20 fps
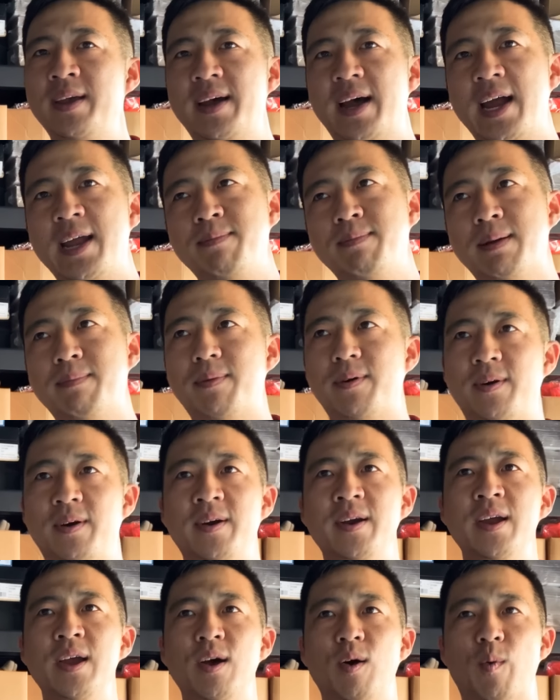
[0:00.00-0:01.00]
I remember
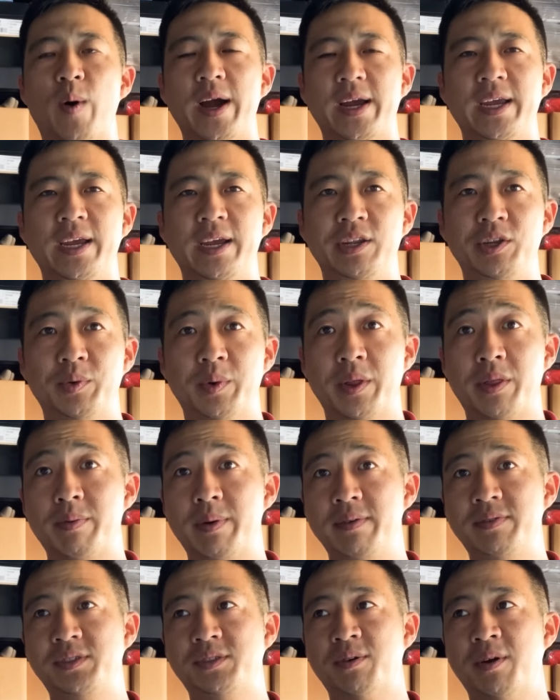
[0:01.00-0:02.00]
walking into a
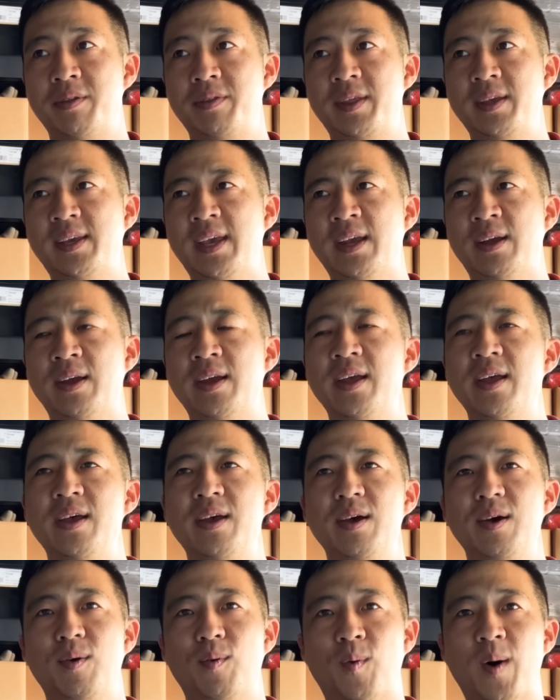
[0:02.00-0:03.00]
thrift store and thinking,
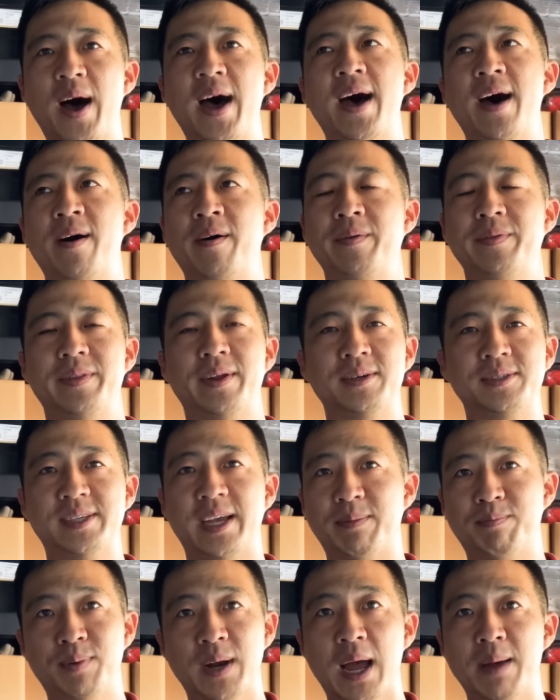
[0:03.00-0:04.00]
wow, there's
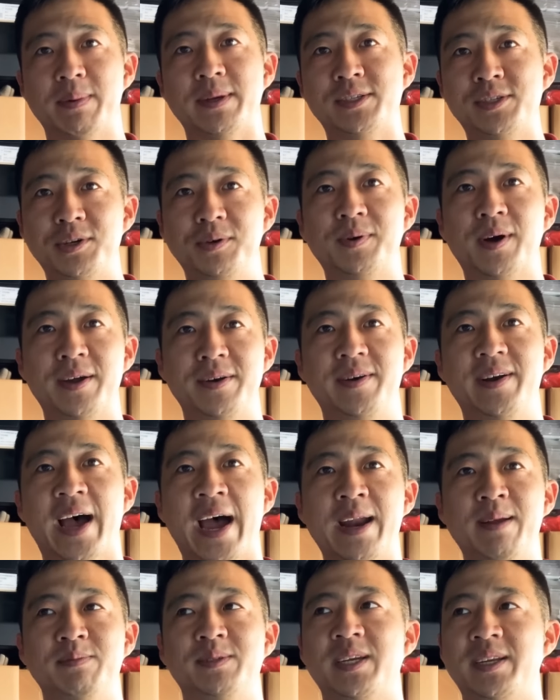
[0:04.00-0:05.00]
like probably 200
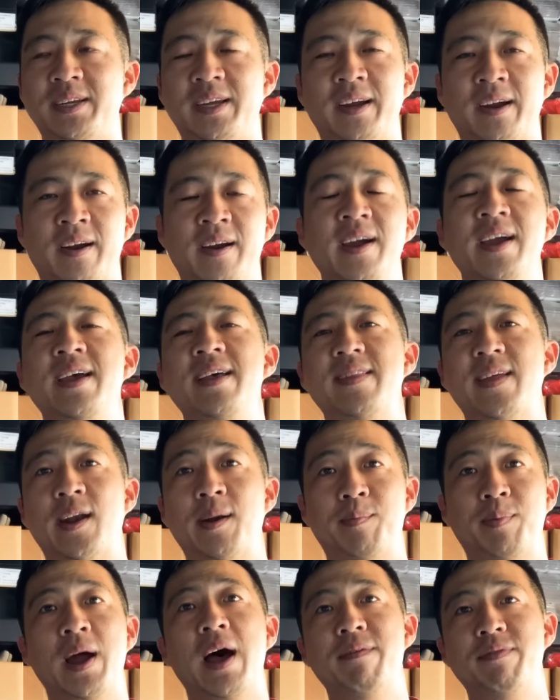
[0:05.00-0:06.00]
items in here that are
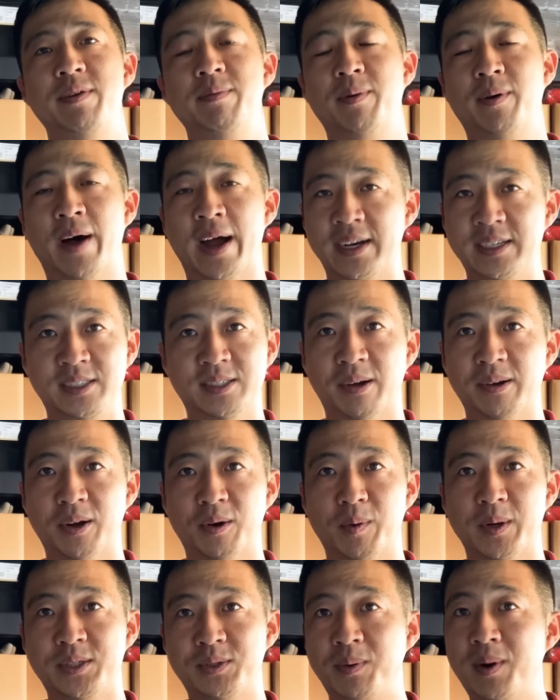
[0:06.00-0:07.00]
profitable. I just don't know
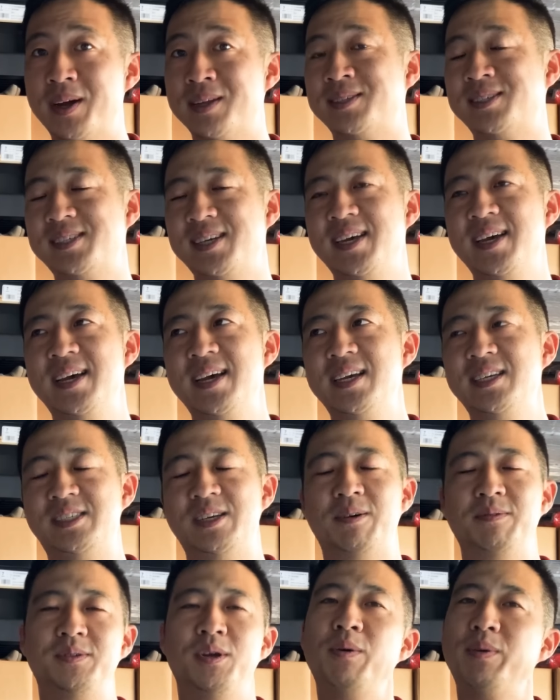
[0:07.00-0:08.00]
which ones.
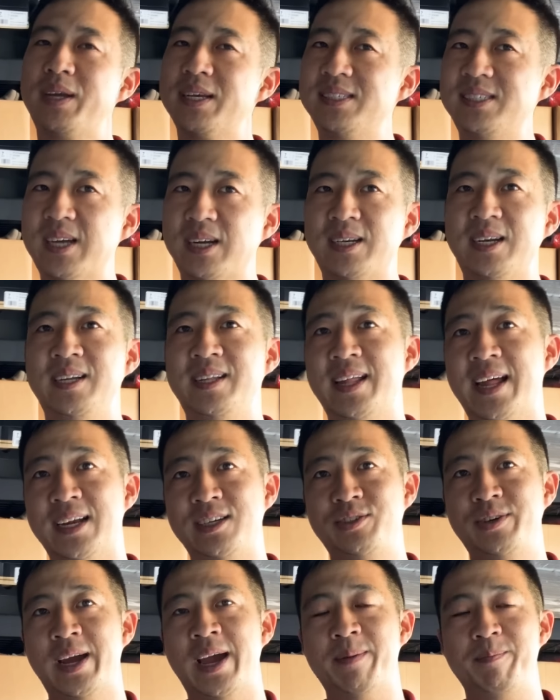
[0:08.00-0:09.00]
So don't get sucked into that
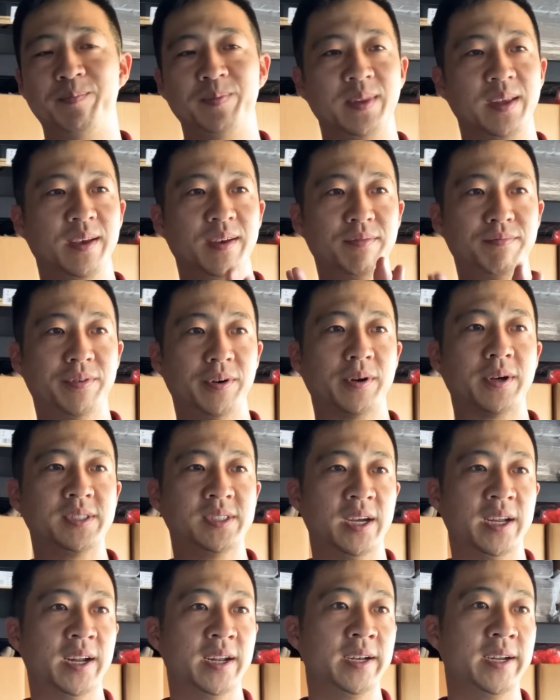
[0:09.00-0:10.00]
trap. Focus
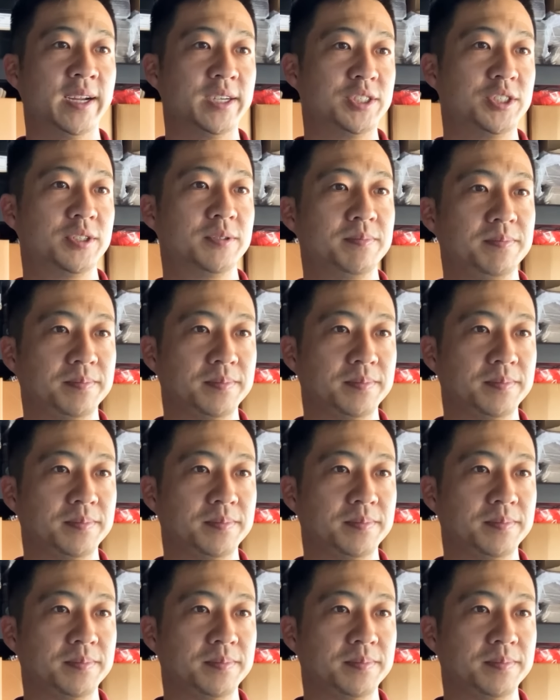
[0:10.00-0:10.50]
on a niche.